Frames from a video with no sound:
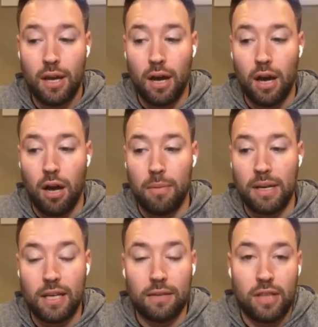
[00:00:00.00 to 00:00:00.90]

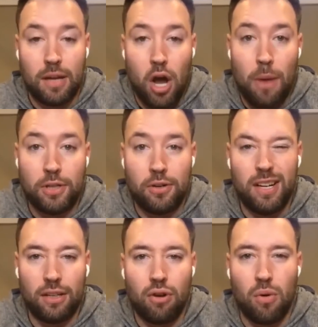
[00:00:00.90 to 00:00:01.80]
it gives them an opportunity
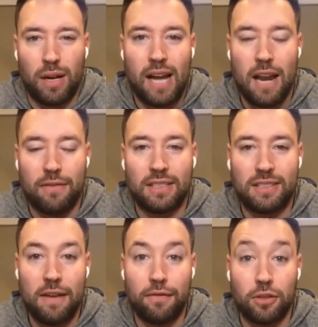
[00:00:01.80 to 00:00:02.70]
to grow in a kind of a
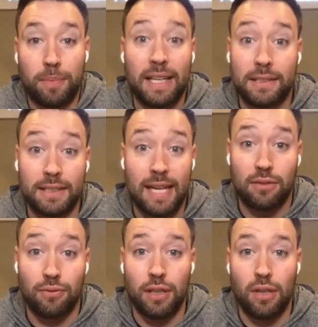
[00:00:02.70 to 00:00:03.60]
safer space, because
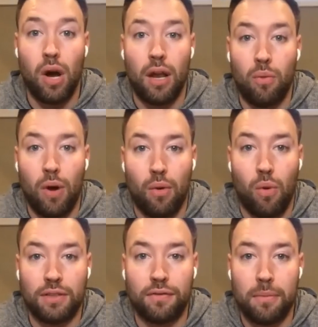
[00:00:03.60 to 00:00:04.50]
that's really what it
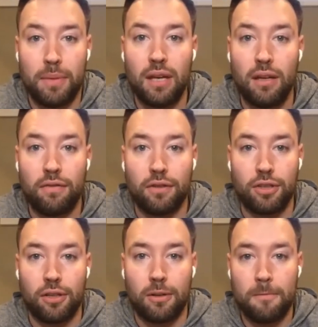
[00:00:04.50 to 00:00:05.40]
was for me, for sure.